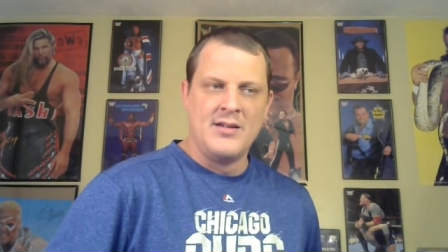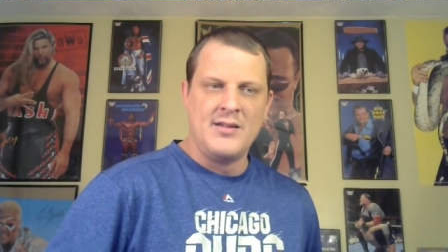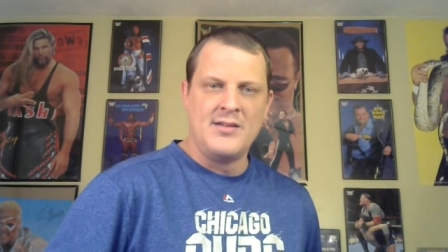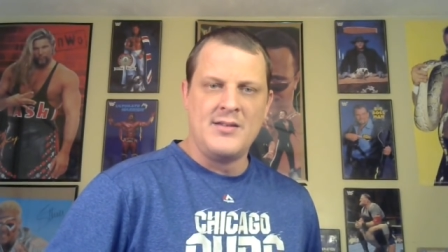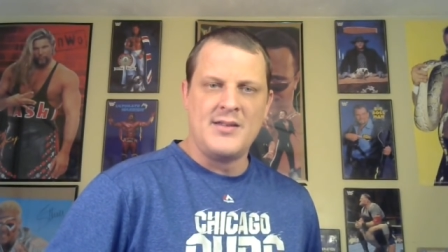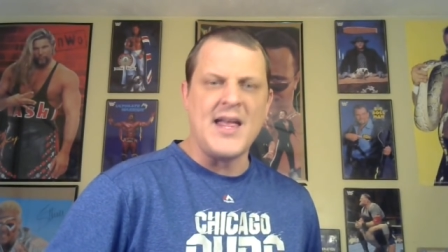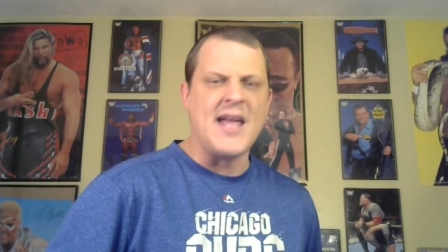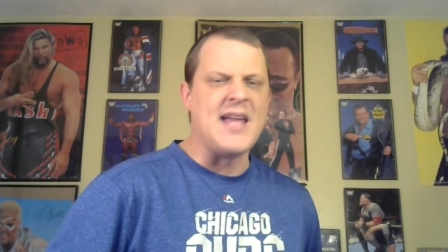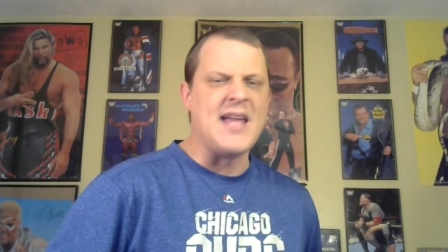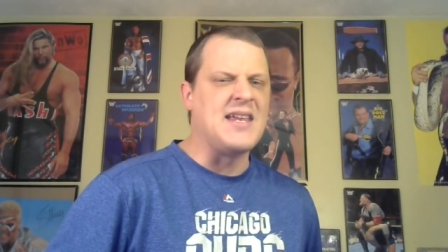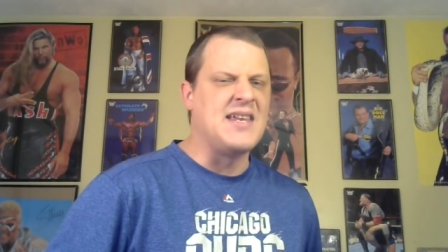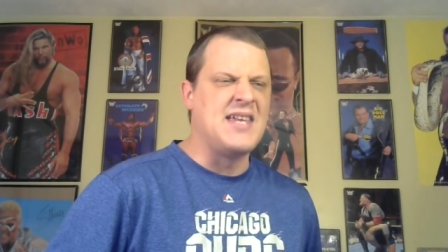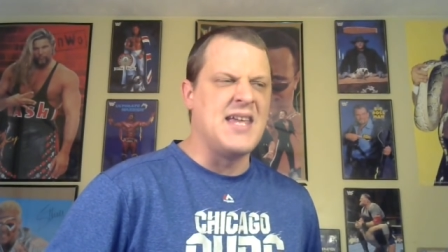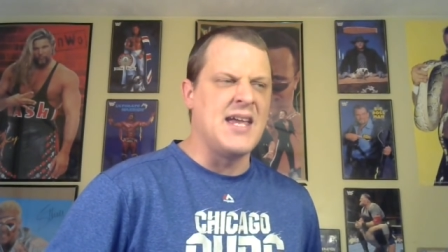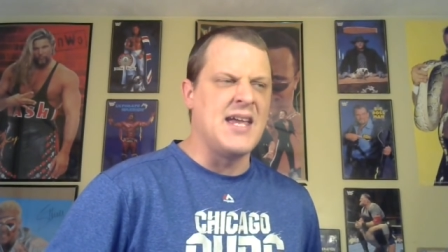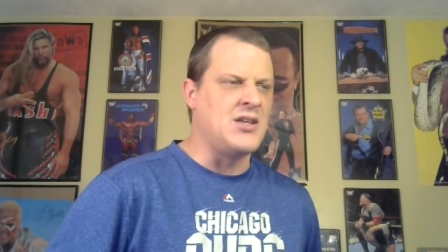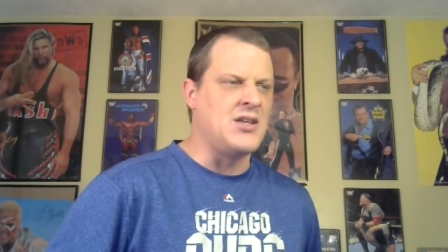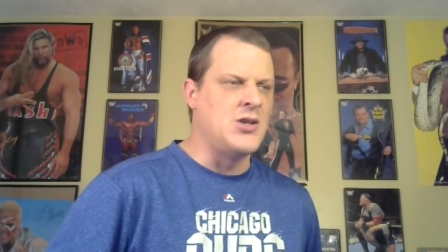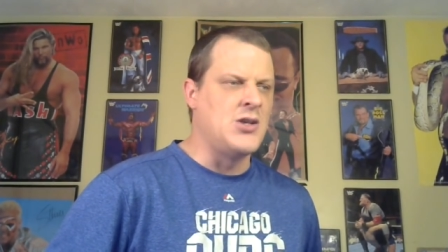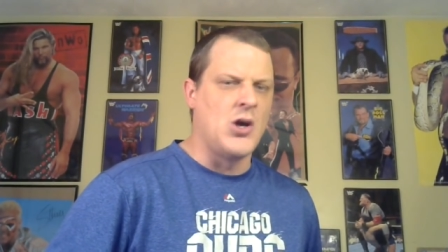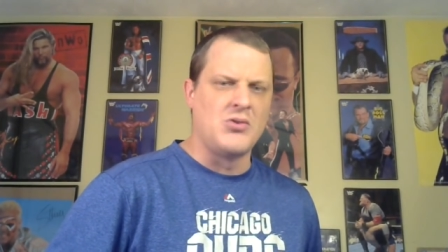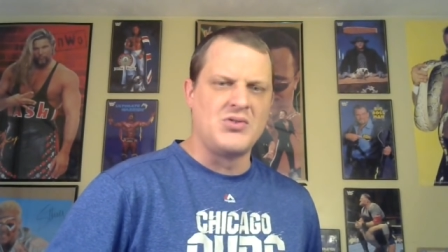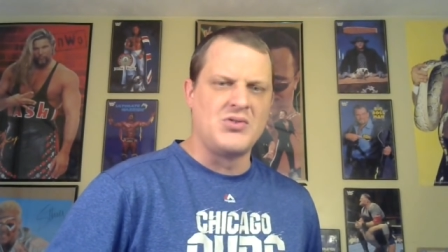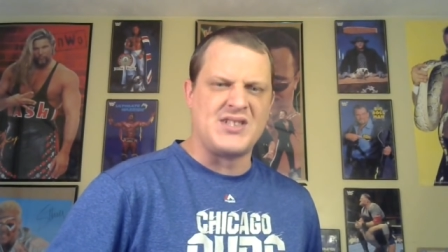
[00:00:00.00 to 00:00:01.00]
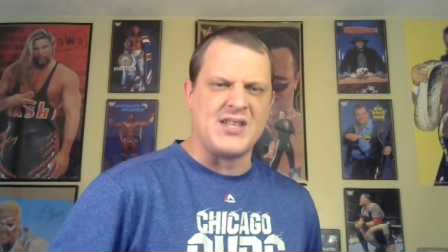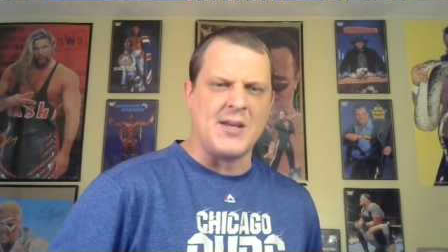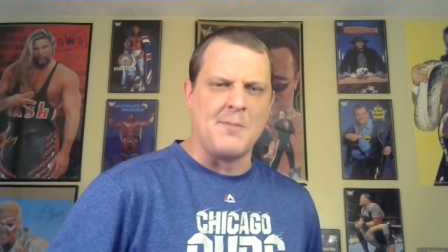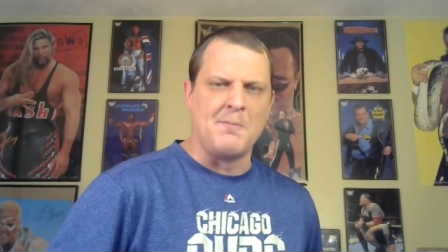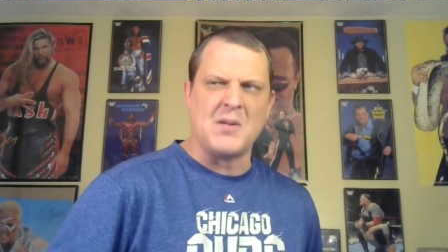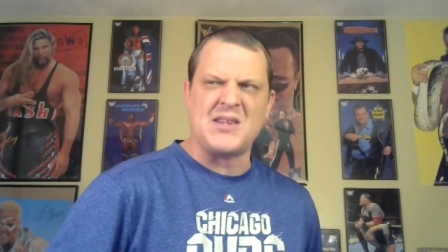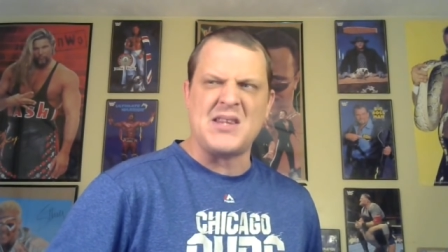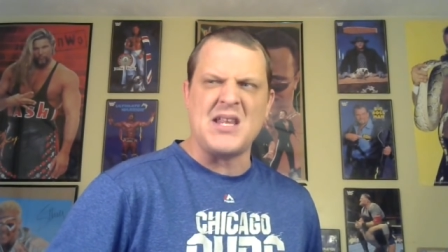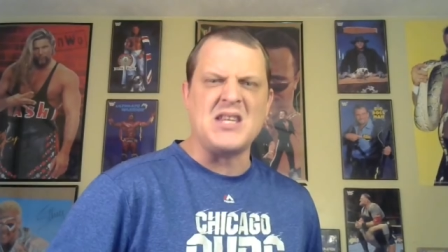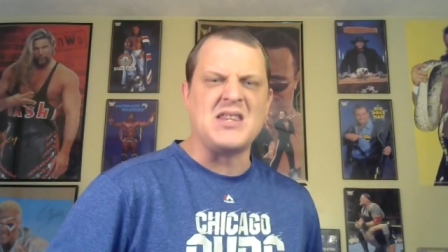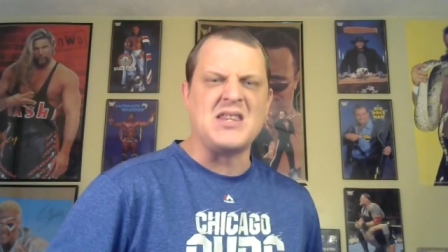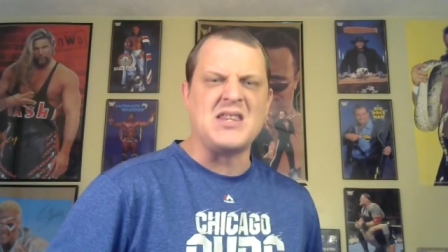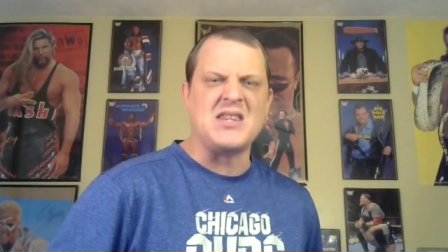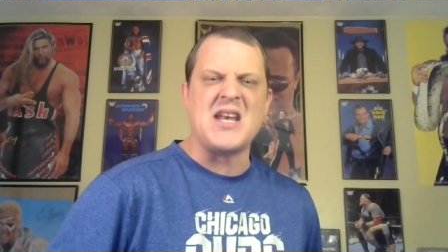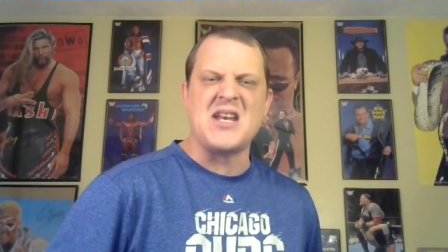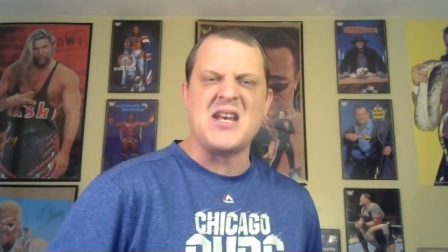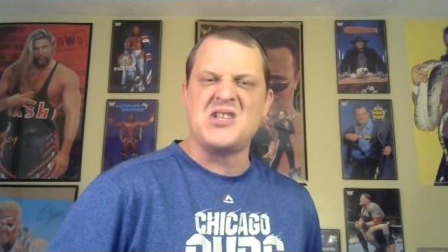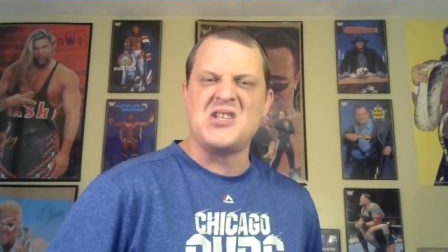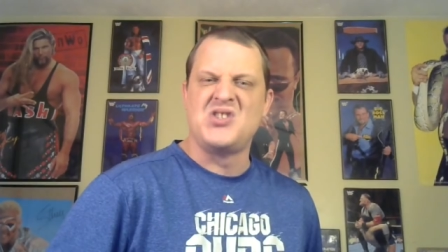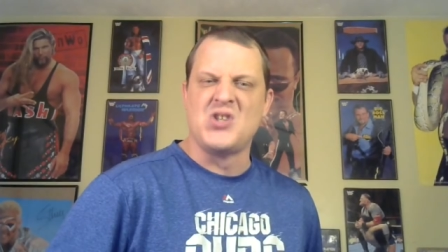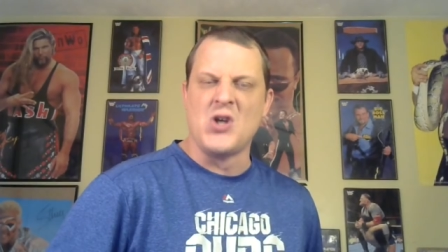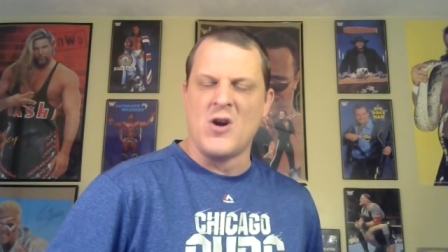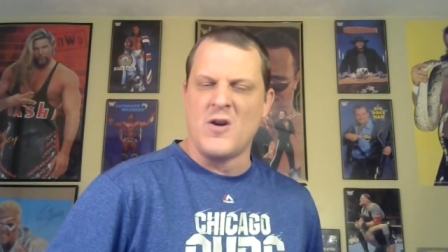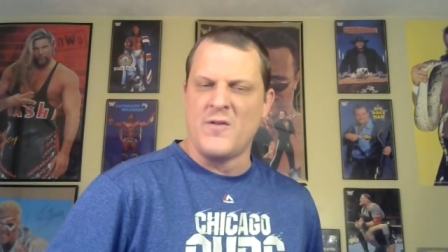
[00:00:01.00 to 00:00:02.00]
They get no sympathy. They
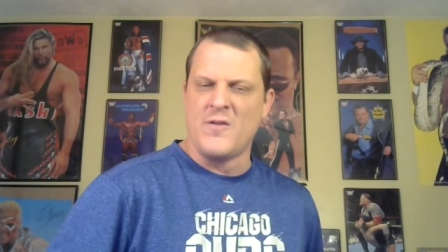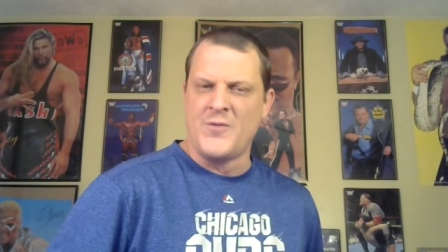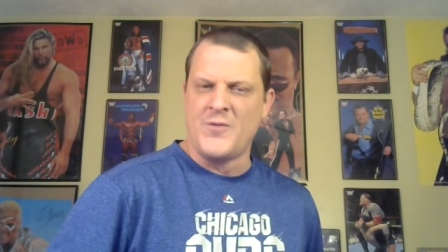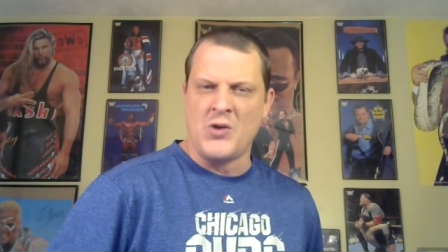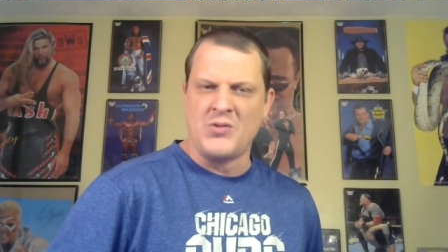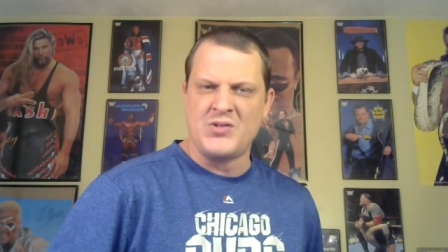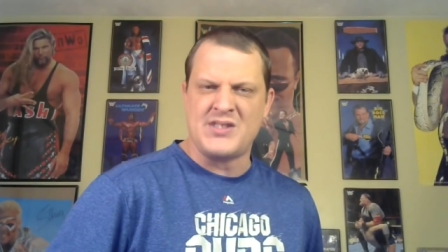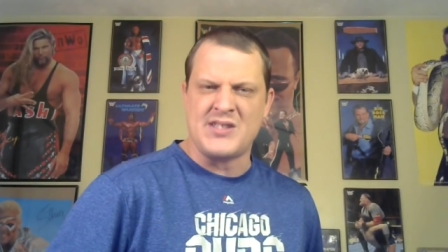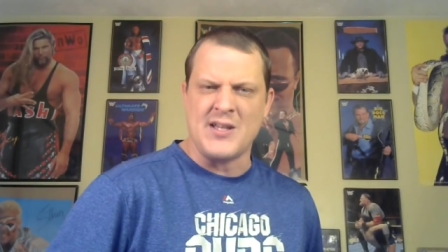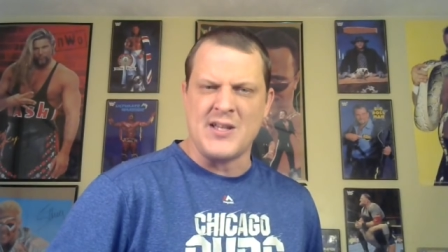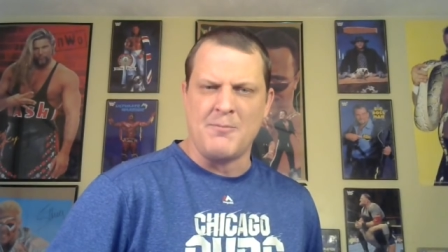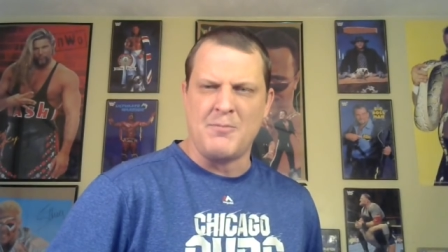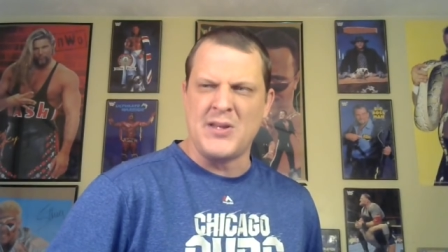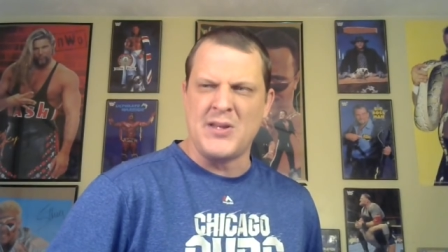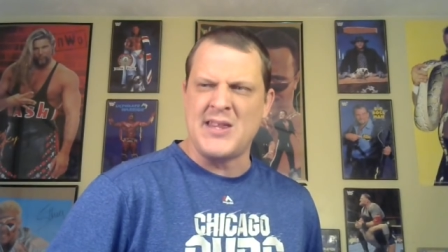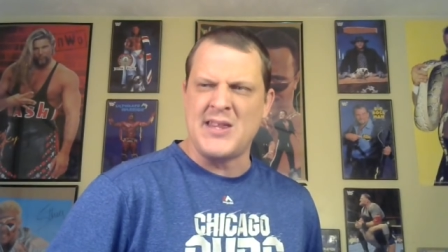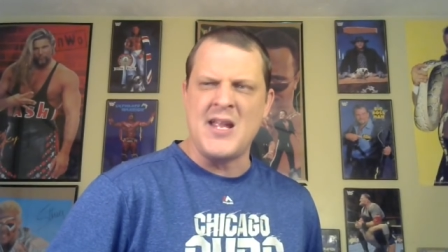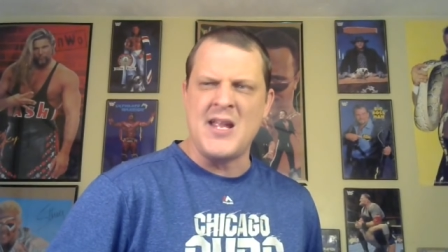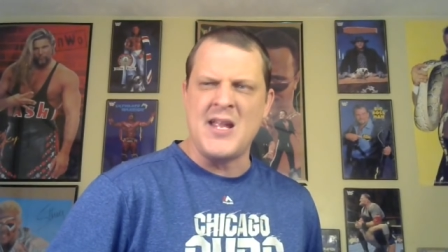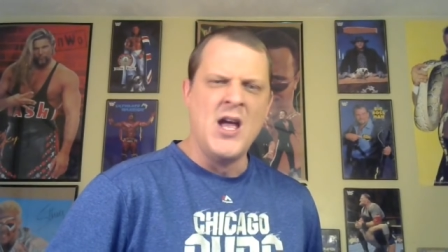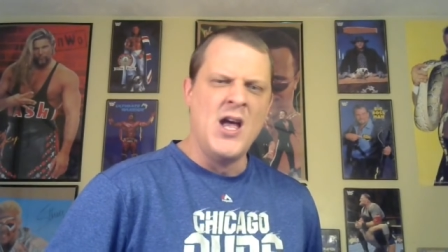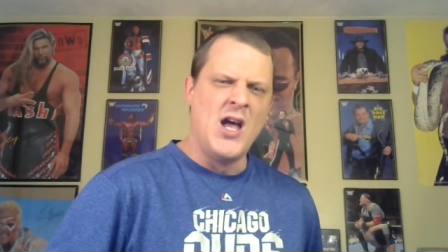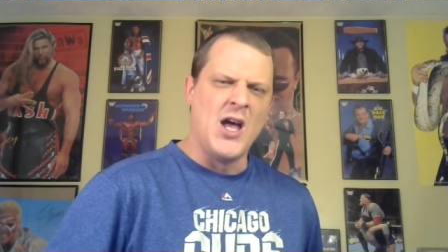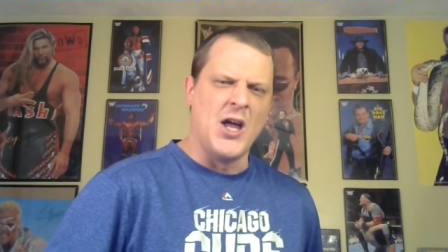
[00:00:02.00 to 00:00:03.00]
deserve no sympathy.